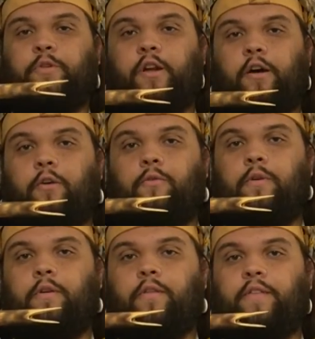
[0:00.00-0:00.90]
would know
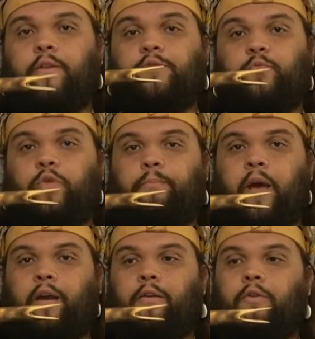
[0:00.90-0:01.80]
that it was
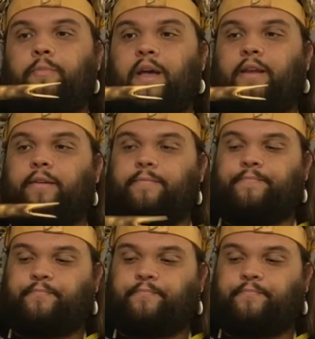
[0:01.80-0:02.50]
Woodpecker who made it.